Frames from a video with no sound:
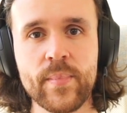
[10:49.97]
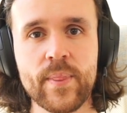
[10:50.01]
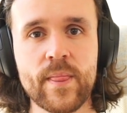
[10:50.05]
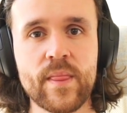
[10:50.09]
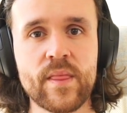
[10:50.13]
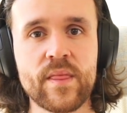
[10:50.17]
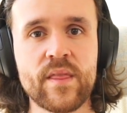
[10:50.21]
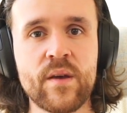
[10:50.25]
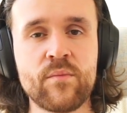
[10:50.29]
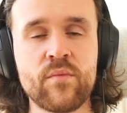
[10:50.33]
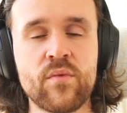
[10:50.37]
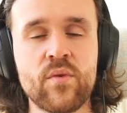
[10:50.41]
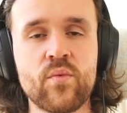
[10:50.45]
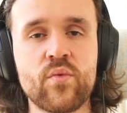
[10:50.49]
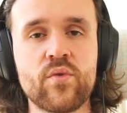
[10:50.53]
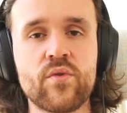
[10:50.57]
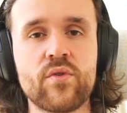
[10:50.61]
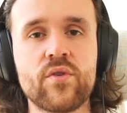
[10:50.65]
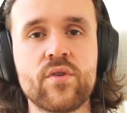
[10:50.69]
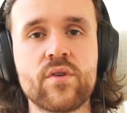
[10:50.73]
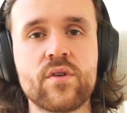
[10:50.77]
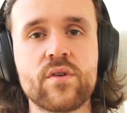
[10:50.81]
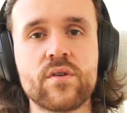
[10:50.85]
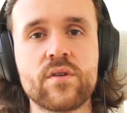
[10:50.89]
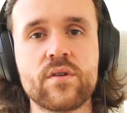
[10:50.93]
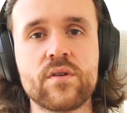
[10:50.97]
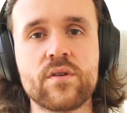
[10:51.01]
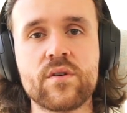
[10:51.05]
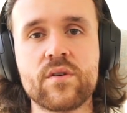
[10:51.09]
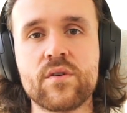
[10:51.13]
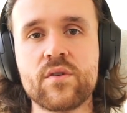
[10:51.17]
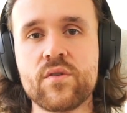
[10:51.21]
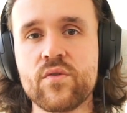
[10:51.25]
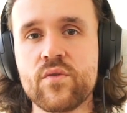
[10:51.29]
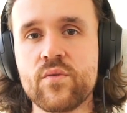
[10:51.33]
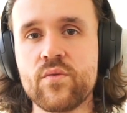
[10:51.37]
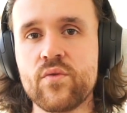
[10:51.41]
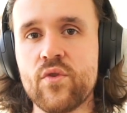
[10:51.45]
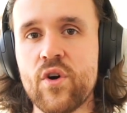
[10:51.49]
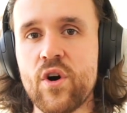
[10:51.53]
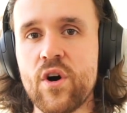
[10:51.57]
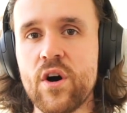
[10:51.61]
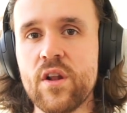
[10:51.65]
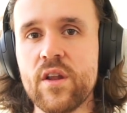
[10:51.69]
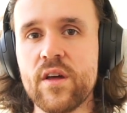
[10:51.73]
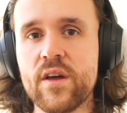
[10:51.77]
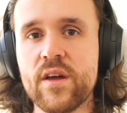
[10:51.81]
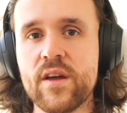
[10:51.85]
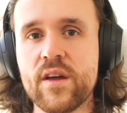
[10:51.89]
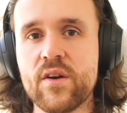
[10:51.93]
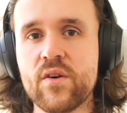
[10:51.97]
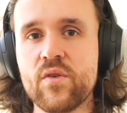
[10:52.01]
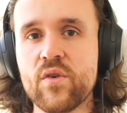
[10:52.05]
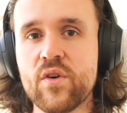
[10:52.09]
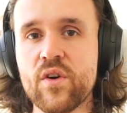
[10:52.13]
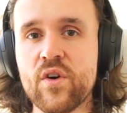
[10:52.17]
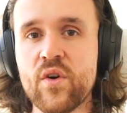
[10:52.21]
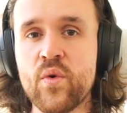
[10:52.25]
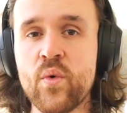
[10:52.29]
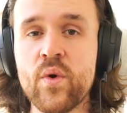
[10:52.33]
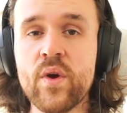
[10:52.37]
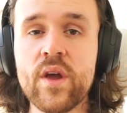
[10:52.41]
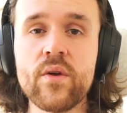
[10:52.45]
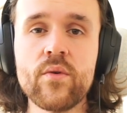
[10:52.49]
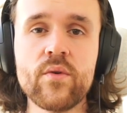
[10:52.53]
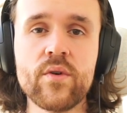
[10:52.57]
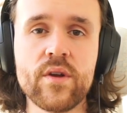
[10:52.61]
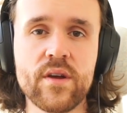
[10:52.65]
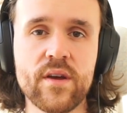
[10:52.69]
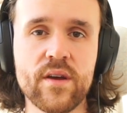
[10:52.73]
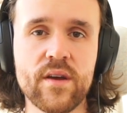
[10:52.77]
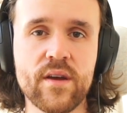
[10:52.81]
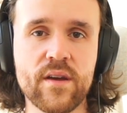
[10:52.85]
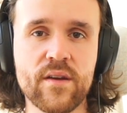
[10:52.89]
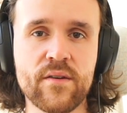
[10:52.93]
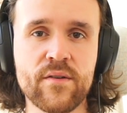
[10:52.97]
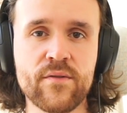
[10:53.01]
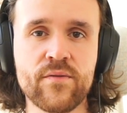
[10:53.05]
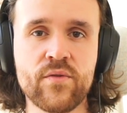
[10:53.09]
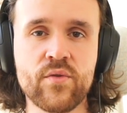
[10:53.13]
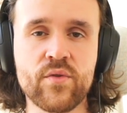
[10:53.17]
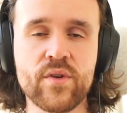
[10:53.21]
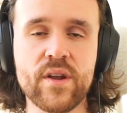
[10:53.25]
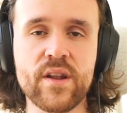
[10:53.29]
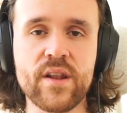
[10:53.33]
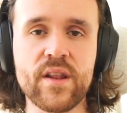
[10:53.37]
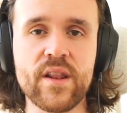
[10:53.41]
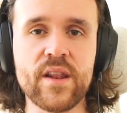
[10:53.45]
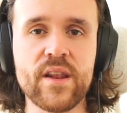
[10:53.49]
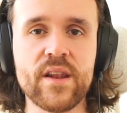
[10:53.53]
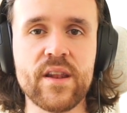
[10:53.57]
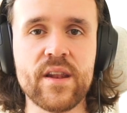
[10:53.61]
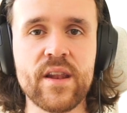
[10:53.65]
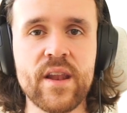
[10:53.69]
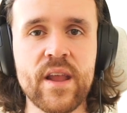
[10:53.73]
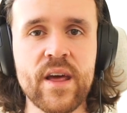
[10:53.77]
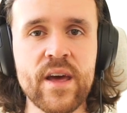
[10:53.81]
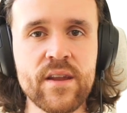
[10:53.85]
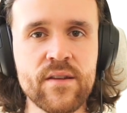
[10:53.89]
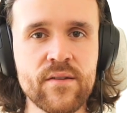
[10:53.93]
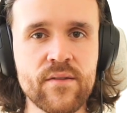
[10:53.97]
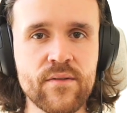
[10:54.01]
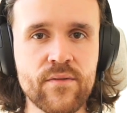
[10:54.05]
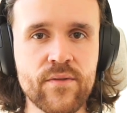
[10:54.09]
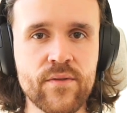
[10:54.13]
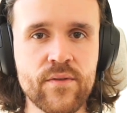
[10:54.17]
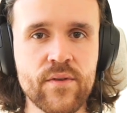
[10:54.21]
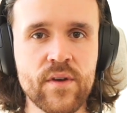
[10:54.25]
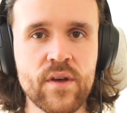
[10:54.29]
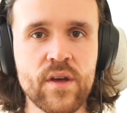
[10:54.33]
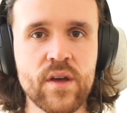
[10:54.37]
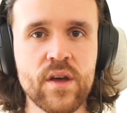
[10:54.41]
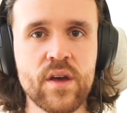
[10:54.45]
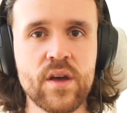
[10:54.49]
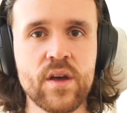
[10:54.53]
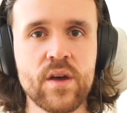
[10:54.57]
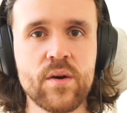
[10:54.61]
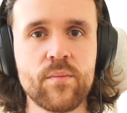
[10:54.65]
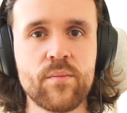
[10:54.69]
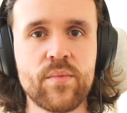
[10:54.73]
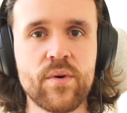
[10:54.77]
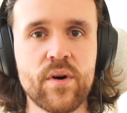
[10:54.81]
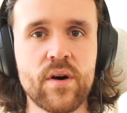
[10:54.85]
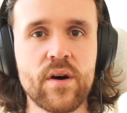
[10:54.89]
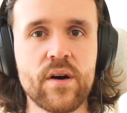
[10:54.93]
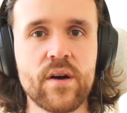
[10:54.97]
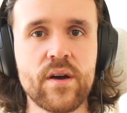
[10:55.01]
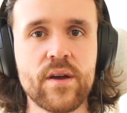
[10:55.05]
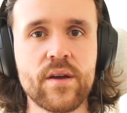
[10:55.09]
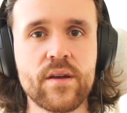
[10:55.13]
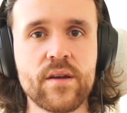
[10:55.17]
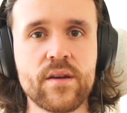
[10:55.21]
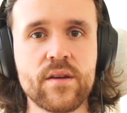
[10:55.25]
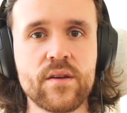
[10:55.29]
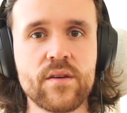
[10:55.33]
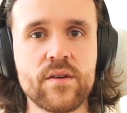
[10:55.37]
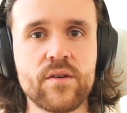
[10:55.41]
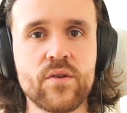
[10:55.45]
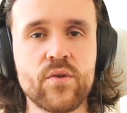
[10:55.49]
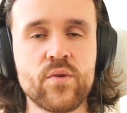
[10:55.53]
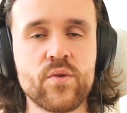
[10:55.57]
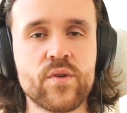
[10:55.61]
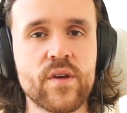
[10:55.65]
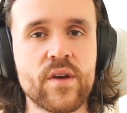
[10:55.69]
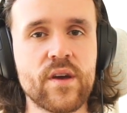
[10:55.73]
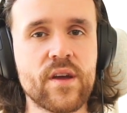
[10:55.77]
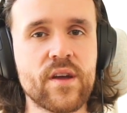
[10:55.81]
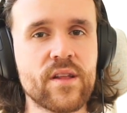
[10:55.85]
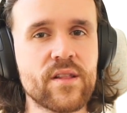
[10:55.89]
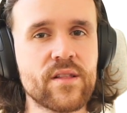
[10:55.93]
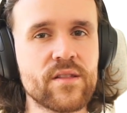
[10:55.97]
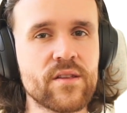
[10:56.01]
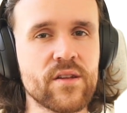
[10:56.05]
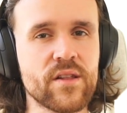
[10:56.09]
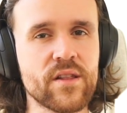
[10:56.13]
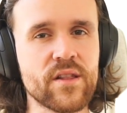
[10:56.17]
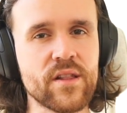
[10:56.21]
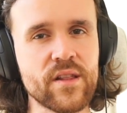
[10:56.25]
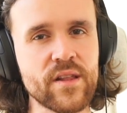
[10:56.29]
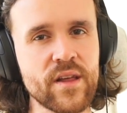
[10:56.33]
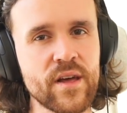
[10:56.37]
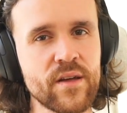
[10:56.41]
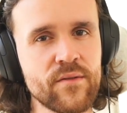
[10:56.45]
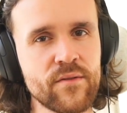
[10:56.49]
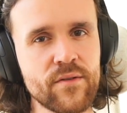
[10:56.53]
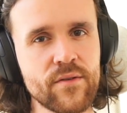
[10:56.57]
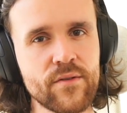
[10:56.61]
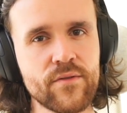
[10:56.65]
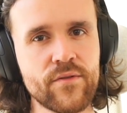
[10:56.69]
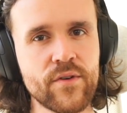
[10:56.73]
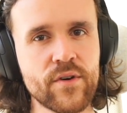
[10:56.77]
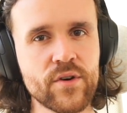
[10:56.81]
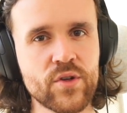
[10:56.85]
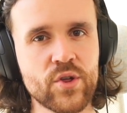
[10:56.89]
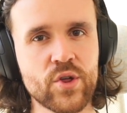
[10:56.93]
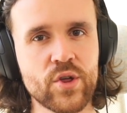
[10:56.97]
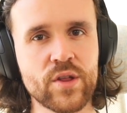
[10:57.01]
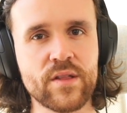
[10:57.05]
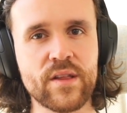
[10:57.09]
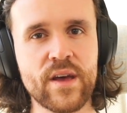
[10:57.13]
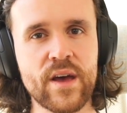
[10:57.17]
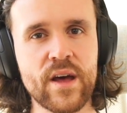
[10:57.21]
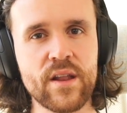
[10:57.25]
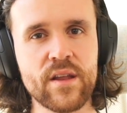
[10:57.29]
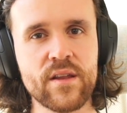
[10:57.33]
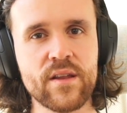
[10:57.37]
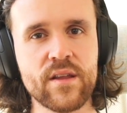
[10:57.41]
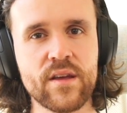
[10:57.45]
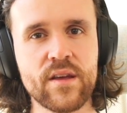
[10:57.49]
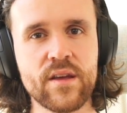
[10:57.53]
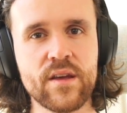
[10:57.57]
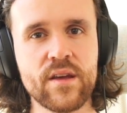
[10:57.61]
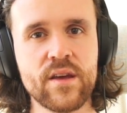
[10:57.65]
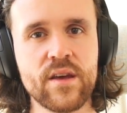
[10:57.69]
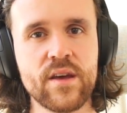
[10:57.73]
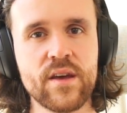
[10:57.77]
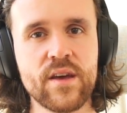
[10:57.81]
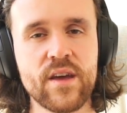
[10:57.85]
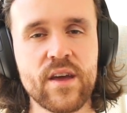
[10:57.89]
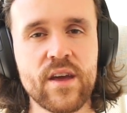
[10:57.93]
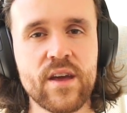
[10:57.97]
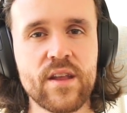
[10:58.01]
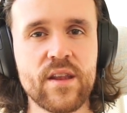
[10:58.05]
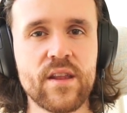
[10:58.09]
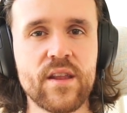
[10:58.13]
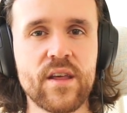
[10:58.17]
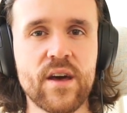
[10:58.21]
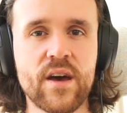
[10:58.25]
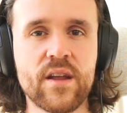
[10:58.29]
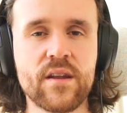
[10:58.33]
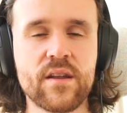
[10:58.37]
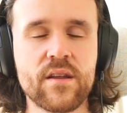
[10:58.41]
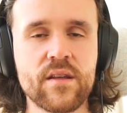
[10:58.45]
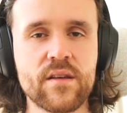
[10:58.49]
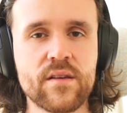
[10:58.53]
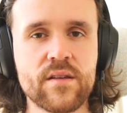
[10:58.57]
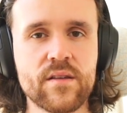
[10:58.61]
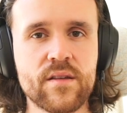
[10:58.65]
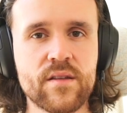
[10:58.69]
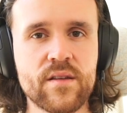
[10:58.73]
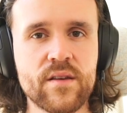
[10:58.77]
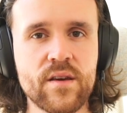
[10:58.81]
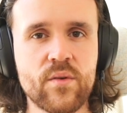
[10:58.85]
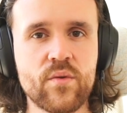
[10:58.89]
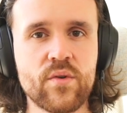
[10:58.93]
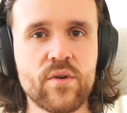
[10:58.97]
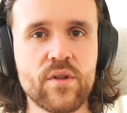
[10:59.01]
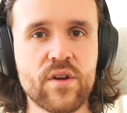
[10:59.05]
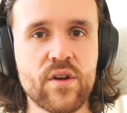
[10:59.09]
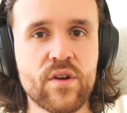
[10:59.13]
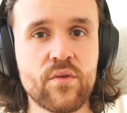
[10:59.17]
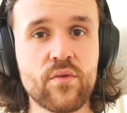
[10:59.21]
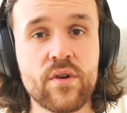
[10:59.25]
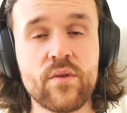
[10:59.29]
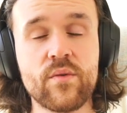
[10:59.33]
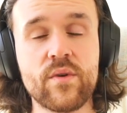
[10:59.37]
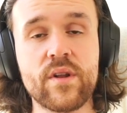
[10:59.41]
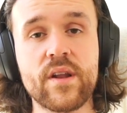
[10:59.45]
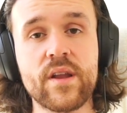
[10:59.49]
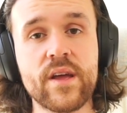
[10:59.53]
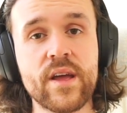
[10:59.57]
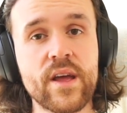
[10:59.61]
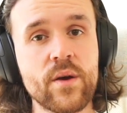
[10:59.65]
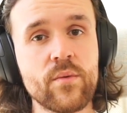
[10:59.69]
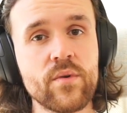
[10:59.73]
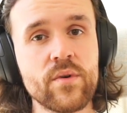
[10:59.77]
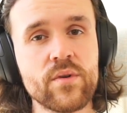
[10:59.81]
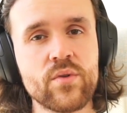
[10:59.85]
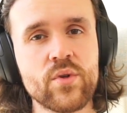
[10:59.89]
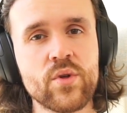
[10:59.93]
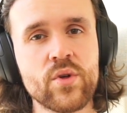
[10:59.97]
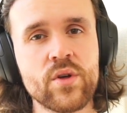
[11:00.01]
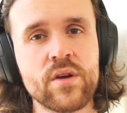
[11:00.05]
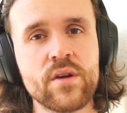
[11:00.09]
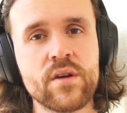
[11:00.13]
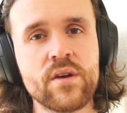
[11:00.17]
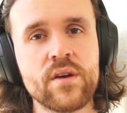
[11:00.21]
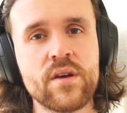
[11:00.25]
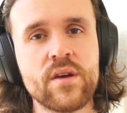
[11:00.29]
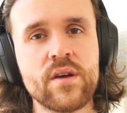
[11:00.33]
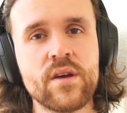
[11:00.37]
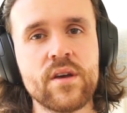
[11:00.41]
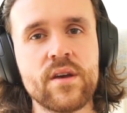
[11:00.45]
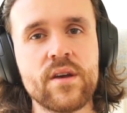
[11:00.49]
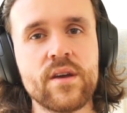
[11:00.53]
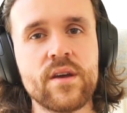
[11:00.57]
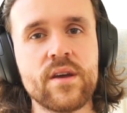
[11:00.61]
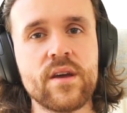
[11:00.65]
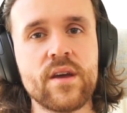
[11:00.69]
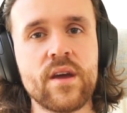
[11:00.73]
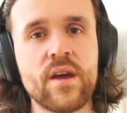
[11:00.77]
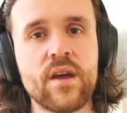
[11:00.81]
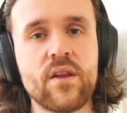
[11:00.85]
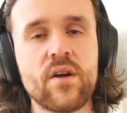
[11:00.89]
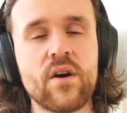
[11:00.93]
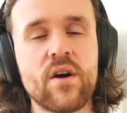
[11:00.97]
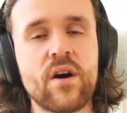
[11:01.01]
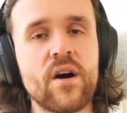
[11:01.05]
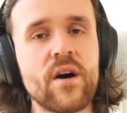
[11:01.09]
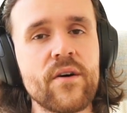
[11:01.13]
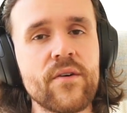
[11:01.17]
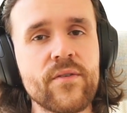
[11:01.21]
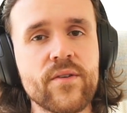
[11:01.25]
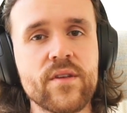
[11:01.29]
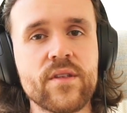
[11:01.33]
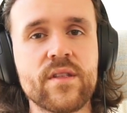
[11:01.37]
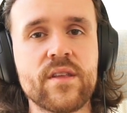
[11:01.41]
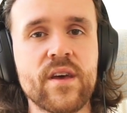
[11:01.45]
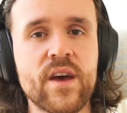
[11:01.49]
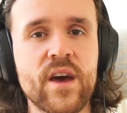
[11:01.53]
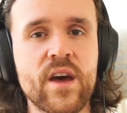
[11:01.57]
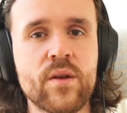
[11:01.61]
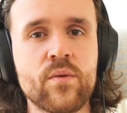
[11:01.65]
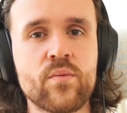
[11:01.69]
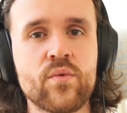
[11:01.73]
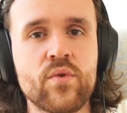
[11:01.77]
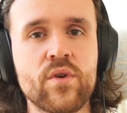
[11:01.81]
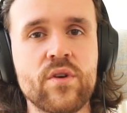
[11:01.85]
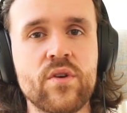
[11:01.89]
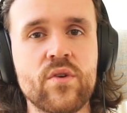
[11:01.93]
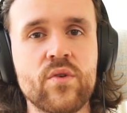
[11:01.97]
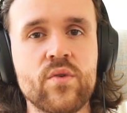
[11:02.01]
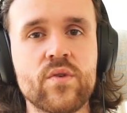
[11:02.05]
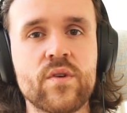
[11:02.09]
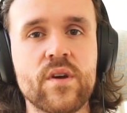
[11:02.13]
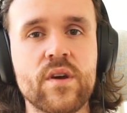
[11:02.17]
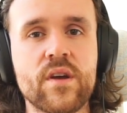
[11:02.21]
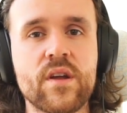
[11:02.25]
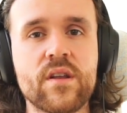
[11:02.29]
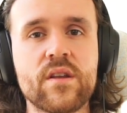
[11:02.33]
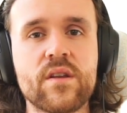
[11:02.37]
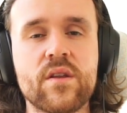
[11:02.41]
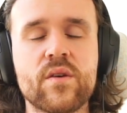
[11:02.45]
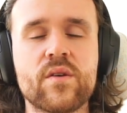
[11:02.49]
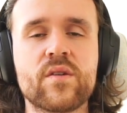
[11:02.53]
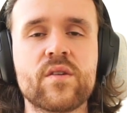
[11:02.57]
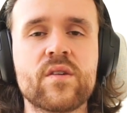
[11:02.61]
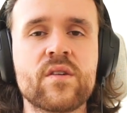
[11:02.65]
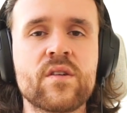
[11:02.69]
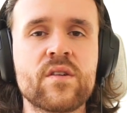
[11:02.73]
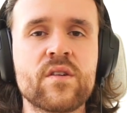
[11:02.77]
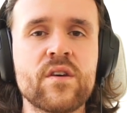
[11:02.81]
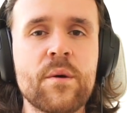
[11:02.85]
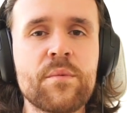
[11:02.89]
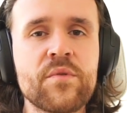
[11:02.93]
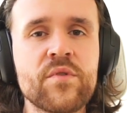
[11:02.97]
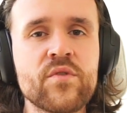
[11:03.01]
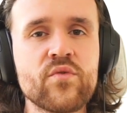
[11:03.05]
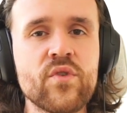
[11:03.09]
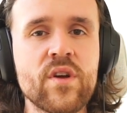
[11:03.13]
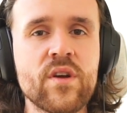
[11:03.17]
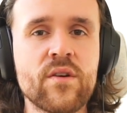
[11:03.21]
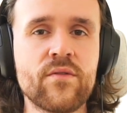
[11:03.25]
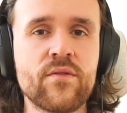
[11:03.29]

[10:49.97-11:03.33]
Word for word: Then we were crawling or querying for the length by using the length functionality in that SQL query language. And after that, we're using the substring